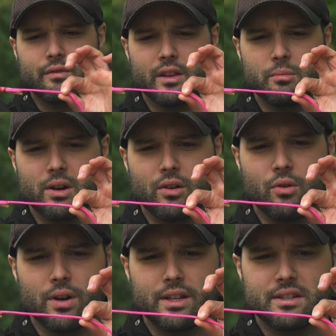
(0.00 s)
fed the
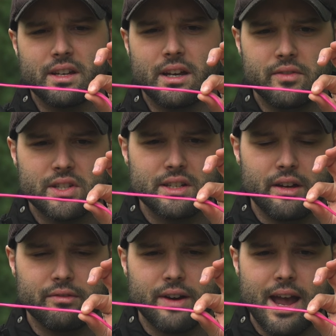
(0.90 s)
paracord inside of
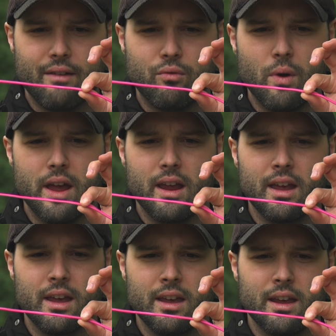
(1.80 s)
itself for halfway,
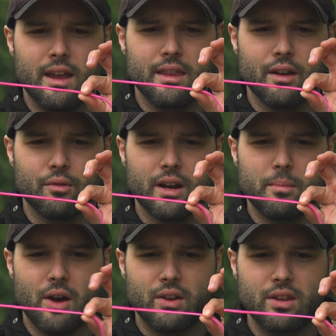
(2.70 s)
and then right
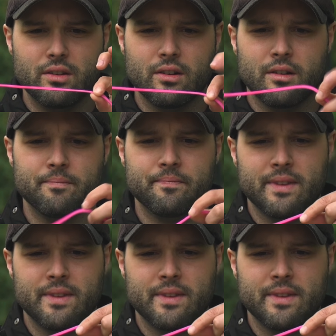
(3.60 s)
about here,